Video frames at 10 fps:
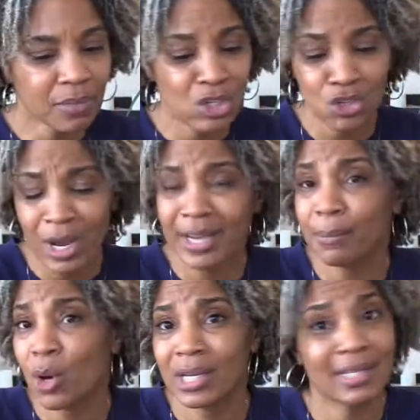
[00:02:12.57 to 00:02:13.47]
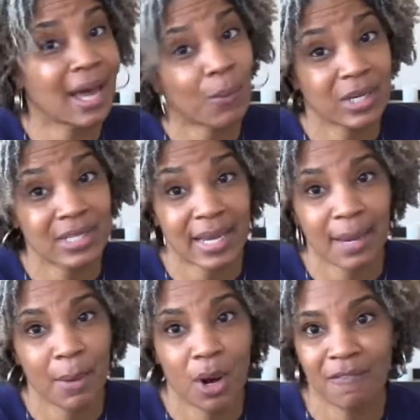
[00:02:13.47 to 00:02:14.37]
tried them on, did not want to take
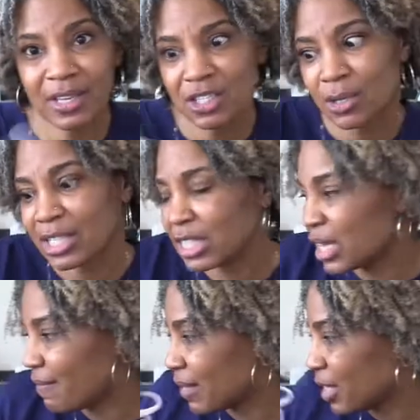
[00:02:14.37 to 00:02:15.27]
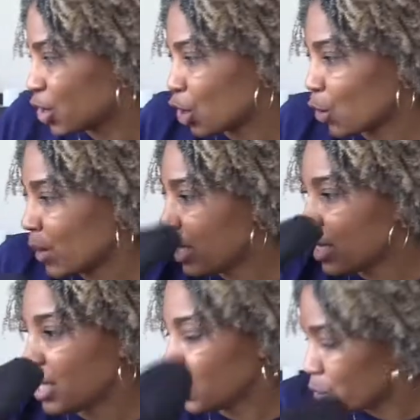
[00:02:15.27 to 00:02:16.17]
them off. And so I just love these. So
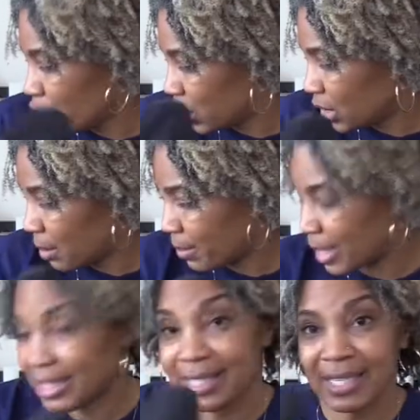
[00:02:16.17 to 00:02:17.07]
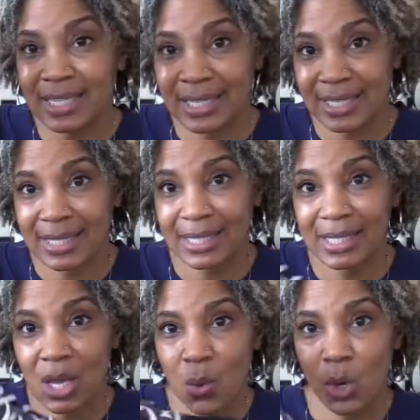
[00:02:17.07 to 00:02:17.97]
these were just some Adidas
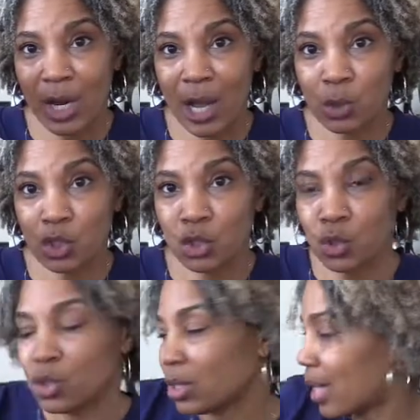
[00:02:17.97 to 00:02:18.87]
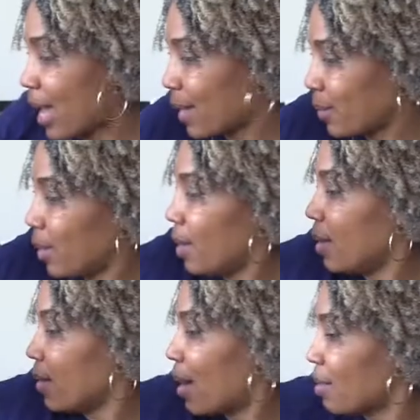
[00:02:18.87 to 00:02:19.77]
workout shoes that I
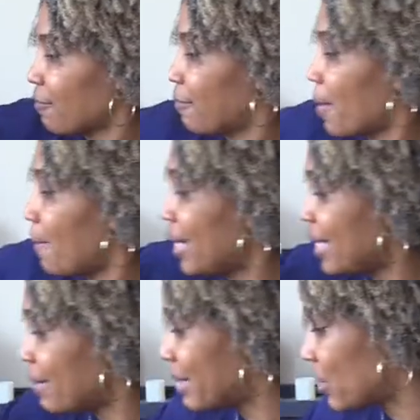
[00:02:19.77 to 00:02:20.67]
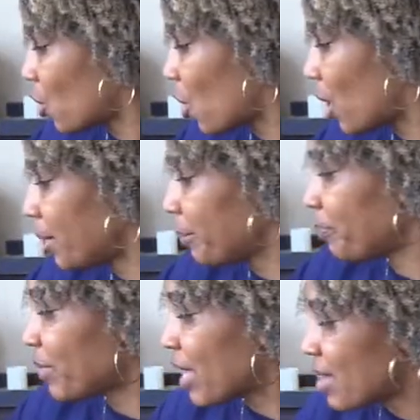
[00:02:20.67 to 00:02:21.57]
got from Amazon.
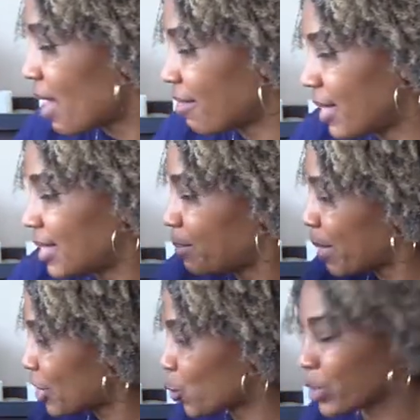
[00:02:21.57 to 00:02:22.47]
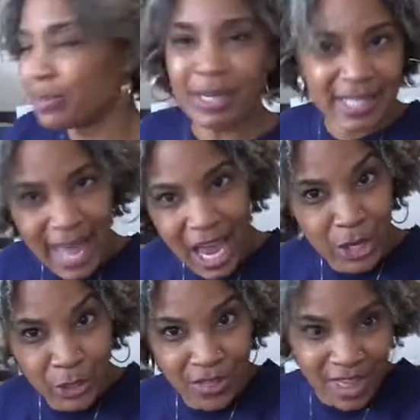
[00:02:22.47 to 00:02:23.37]
Nothing special or
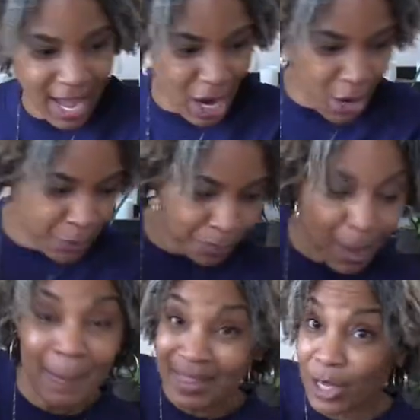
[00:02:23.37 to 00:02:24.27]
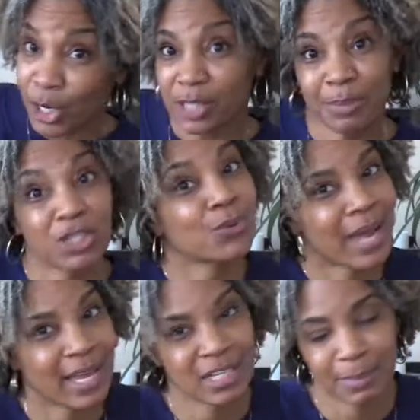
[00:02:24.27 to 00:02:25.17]
spectacular there, but they are special
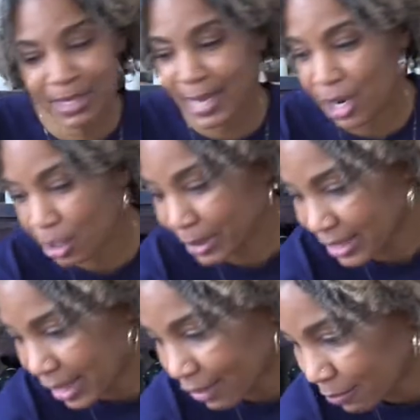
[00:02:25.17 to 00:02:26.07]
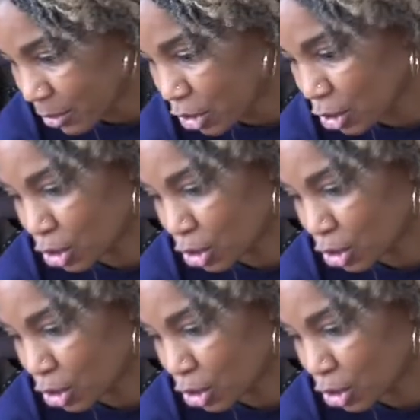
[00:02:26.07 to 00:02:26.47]
and spectacular because I love them